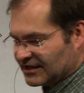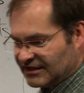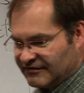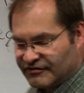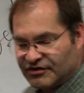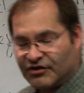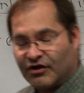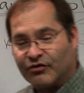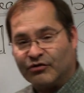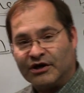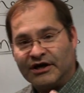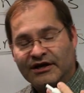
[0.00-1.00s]
Even
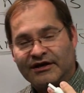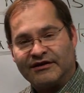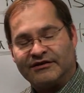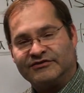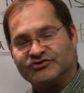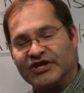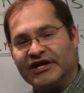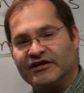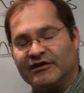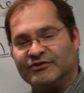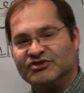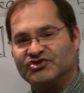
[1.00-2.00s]
though
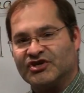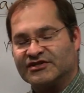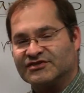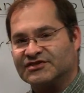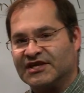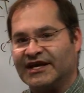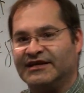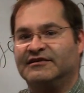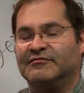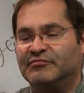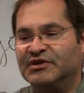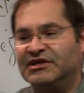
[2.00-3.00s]
Jacob has just
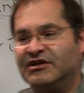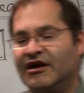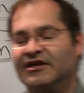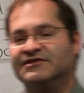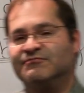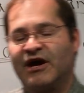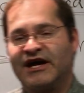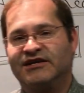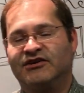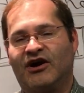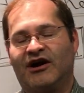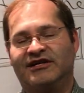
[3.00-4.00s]
said, "Because my
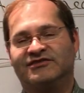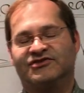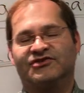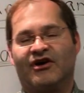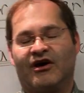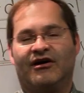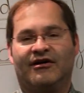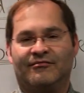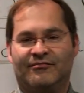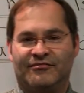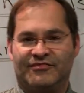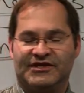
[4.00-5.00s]
God
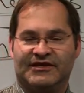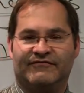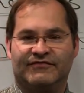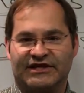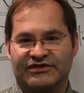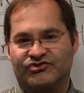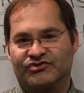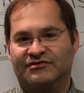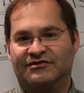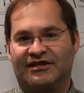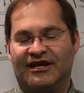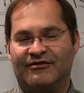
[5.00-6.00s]
saw the affliction
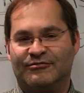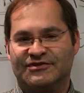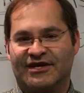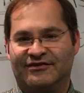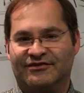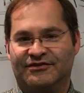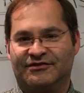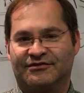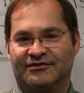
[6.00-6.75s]
that I was under,